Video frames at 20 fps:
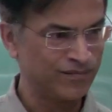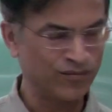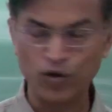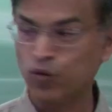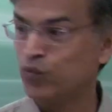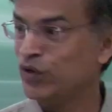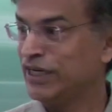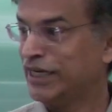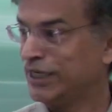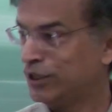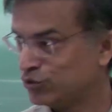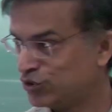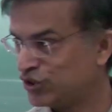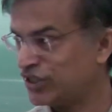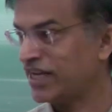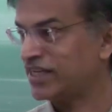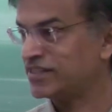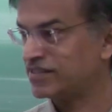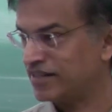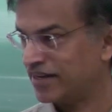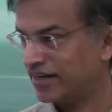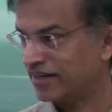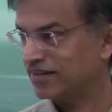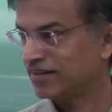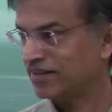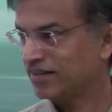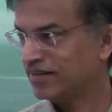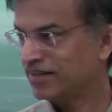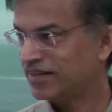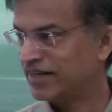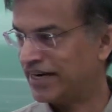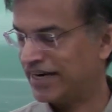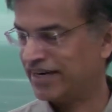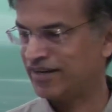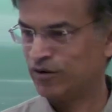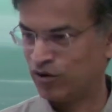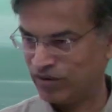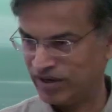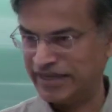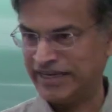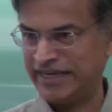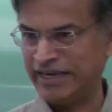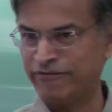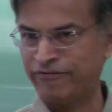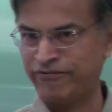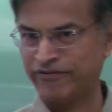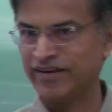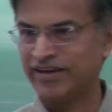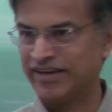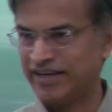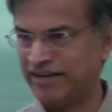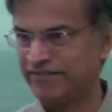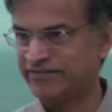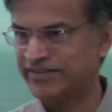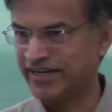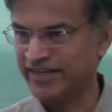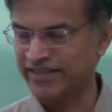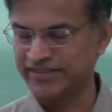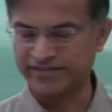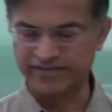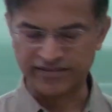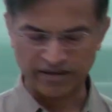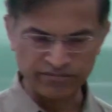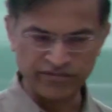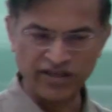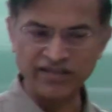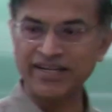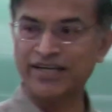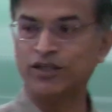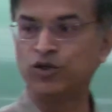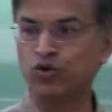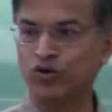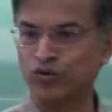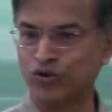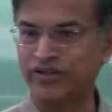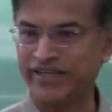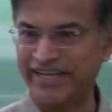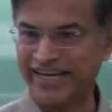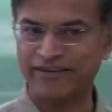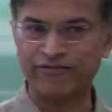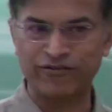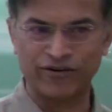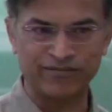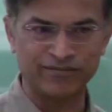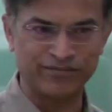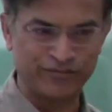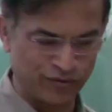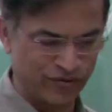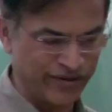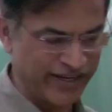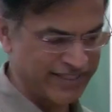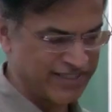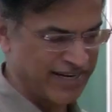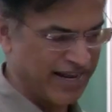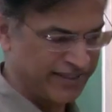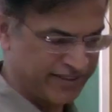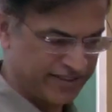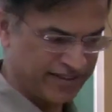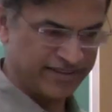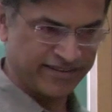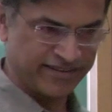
We need to change that. And if there is something that you could take from today's lecture